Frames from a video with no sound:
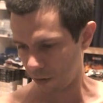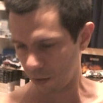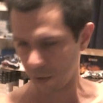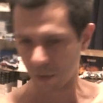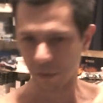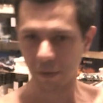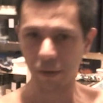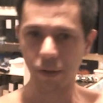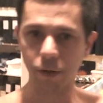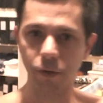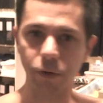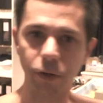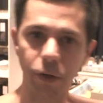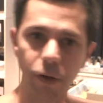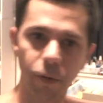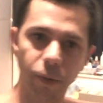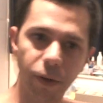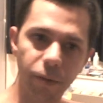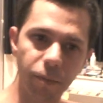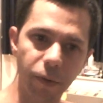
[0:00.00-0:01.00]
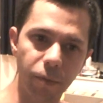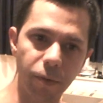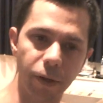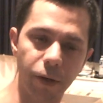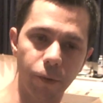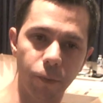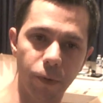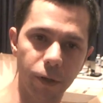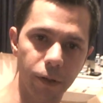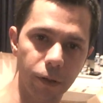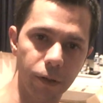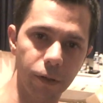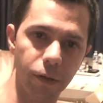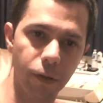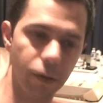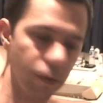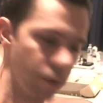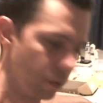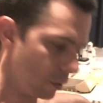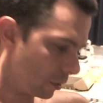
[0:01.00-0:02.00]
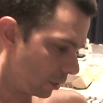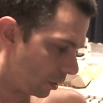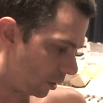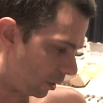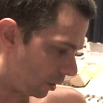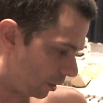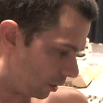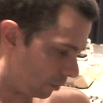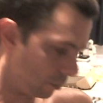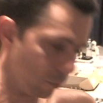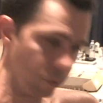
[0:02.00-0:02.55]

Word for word: Or no, you know what? Maybe I will uh,